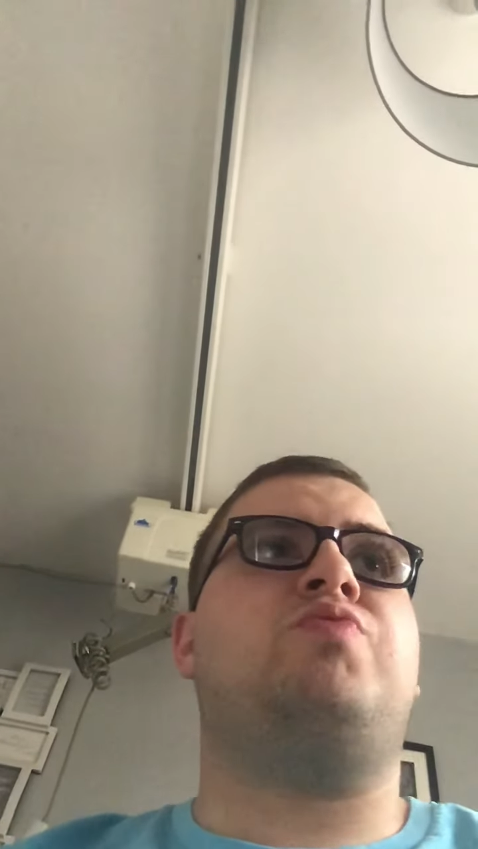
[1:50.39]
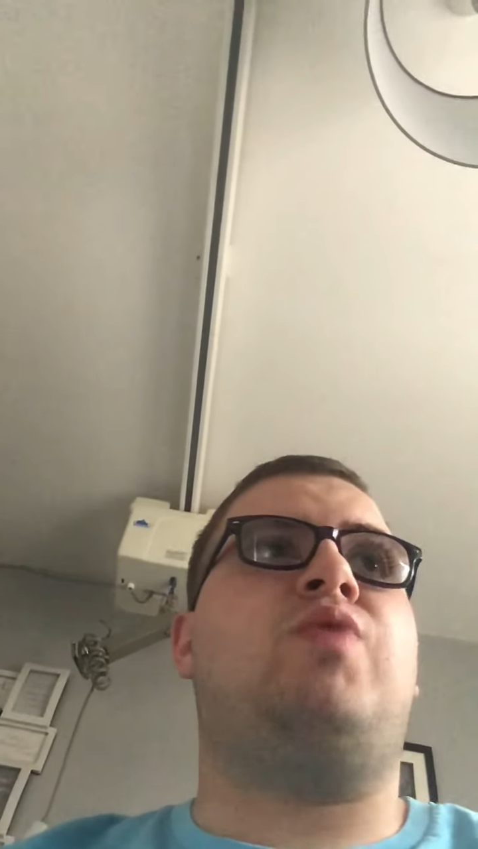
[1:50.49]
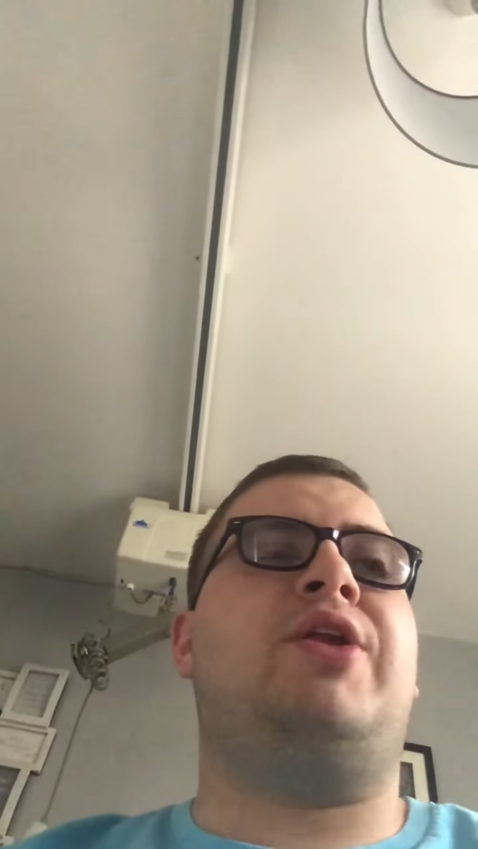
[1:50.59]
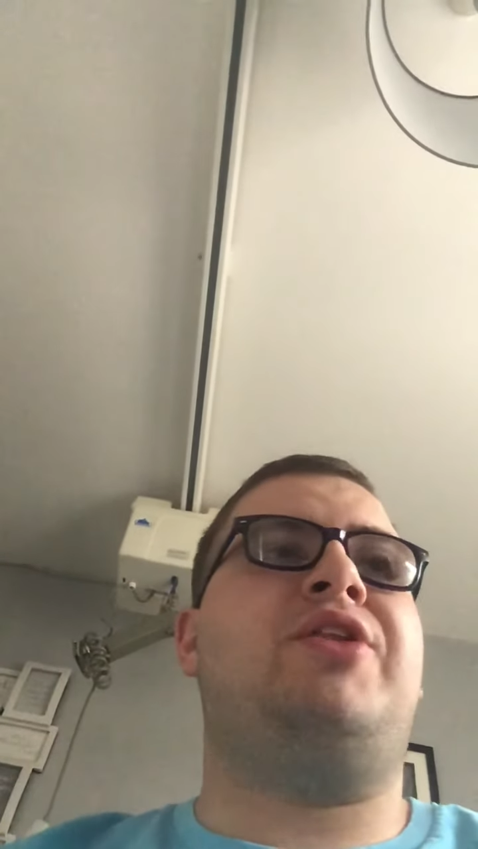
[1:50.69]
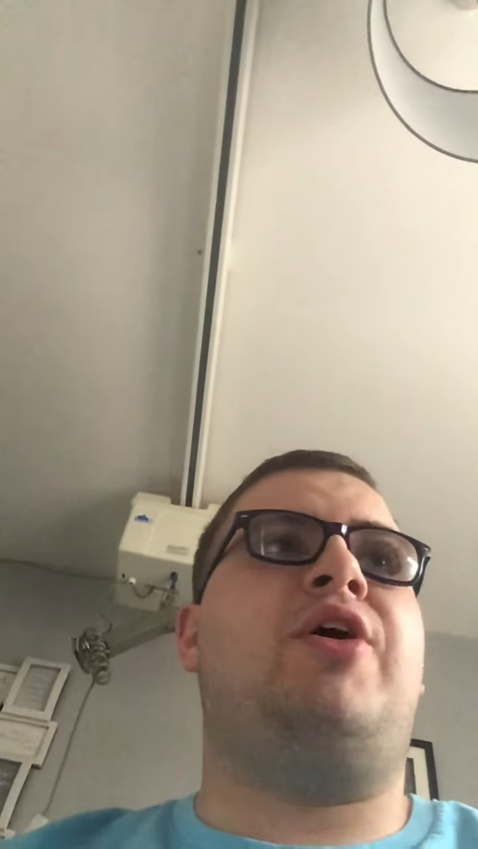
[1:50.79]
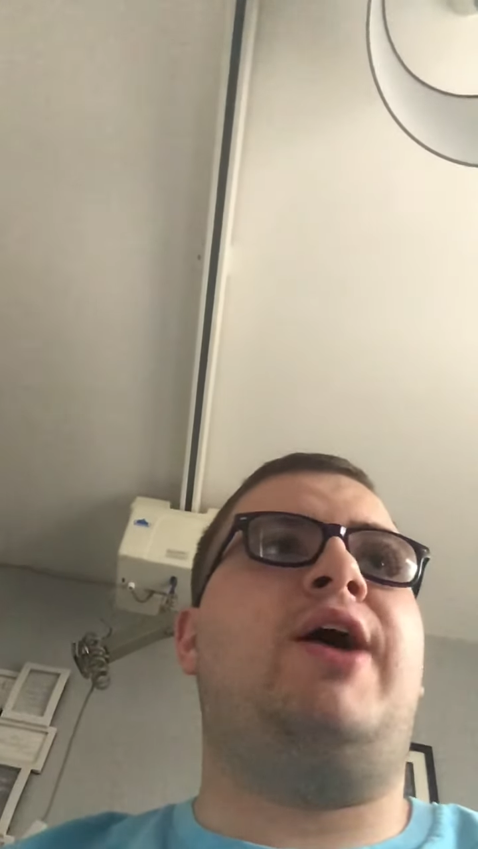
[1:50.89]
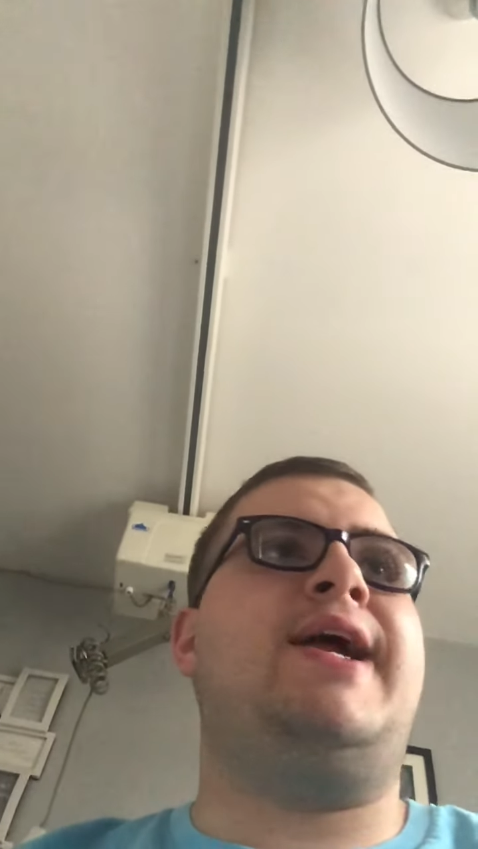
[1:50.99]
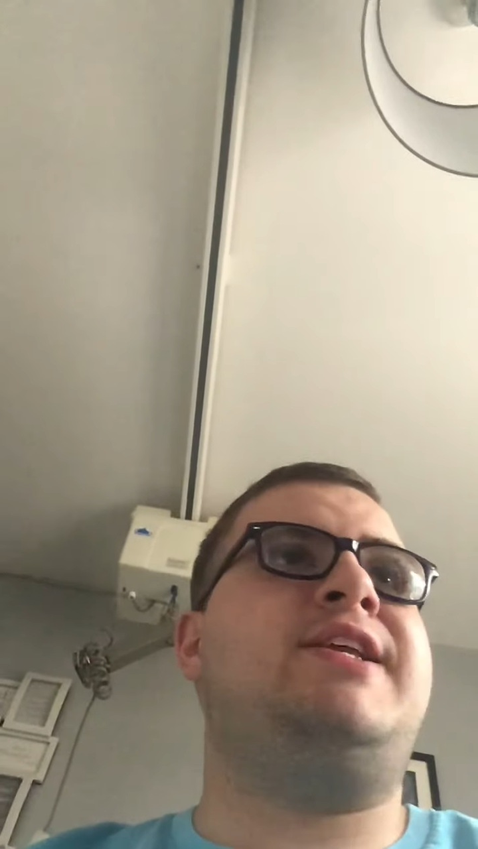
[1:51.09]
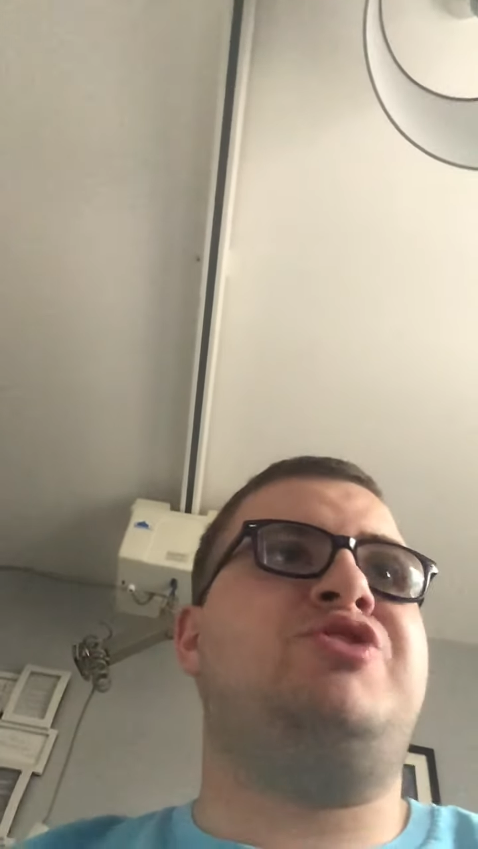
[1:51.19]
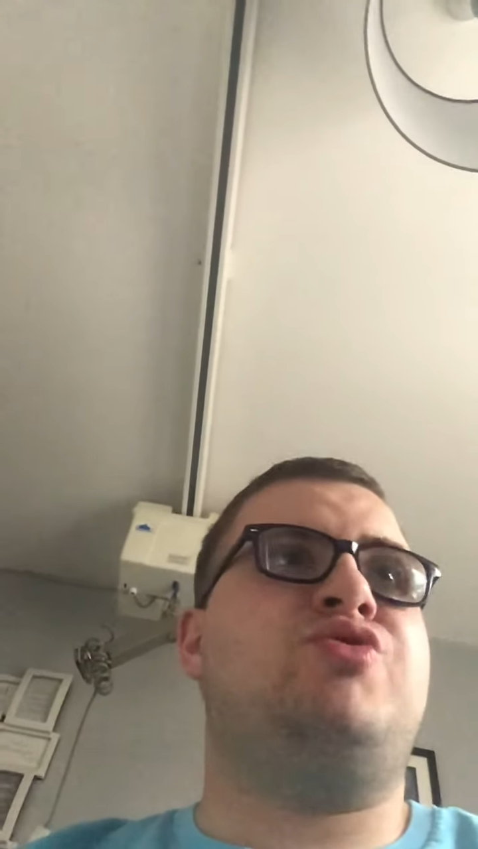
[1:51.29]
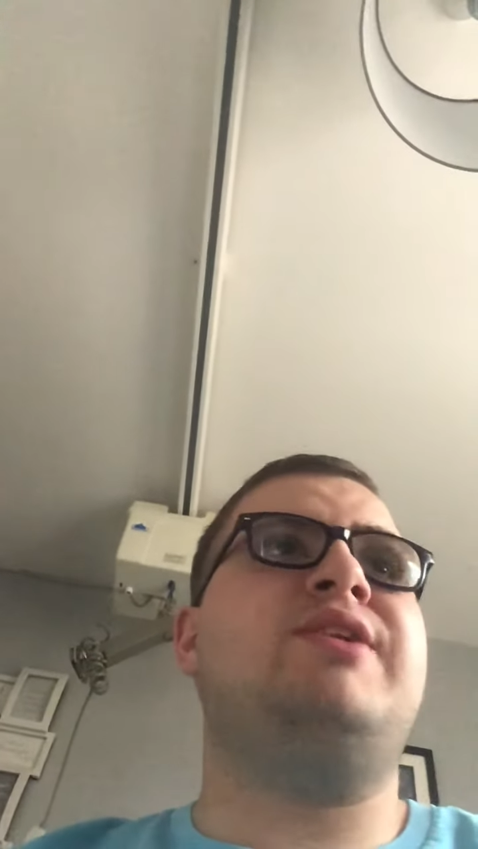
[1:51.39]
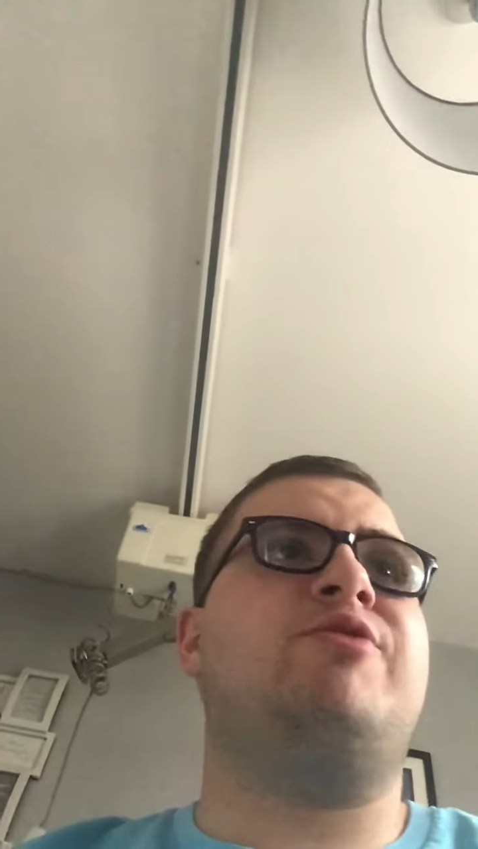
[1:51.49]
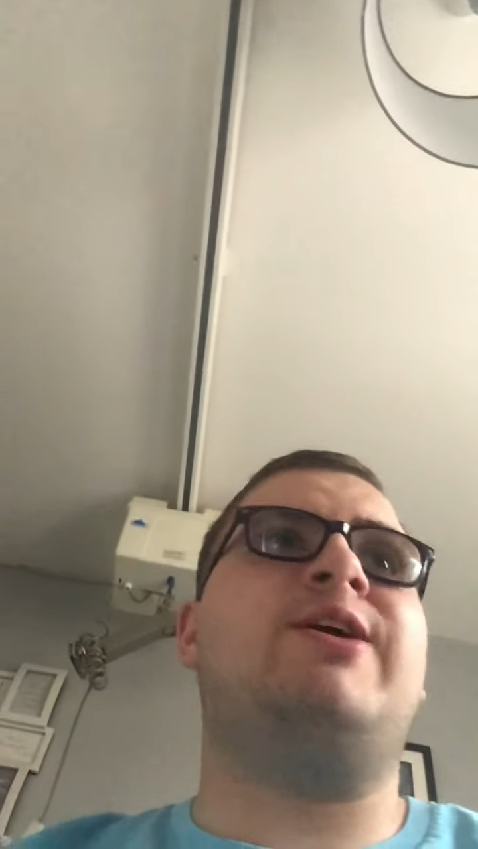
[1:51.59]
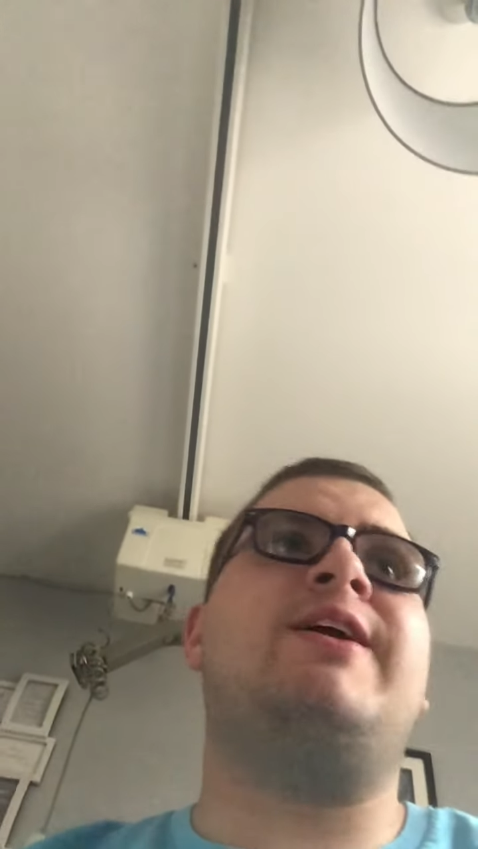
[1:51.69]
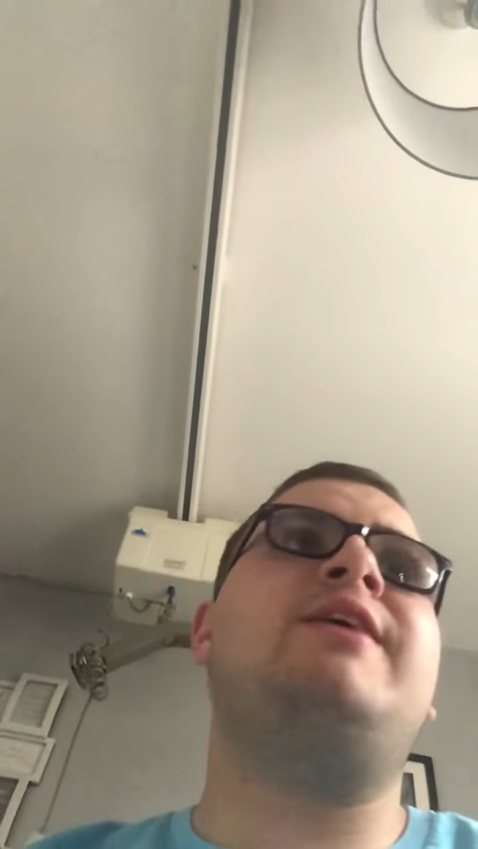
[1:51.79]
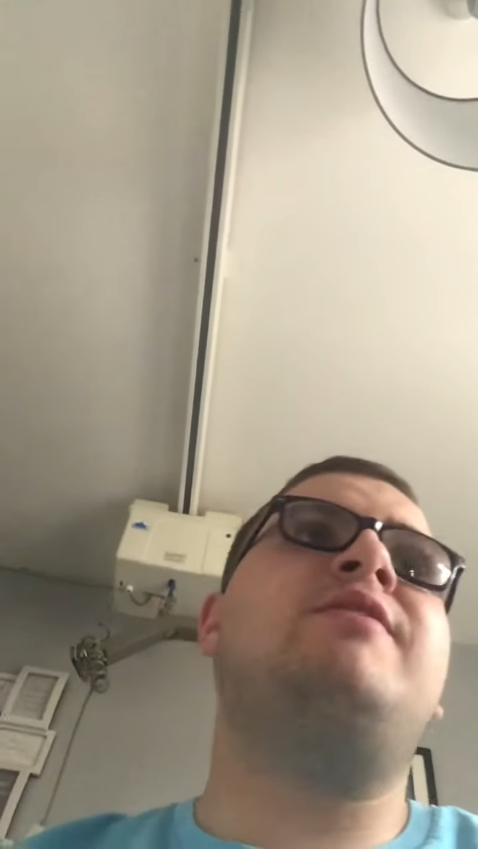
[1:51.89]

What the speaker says: one that I'd enjoy, really.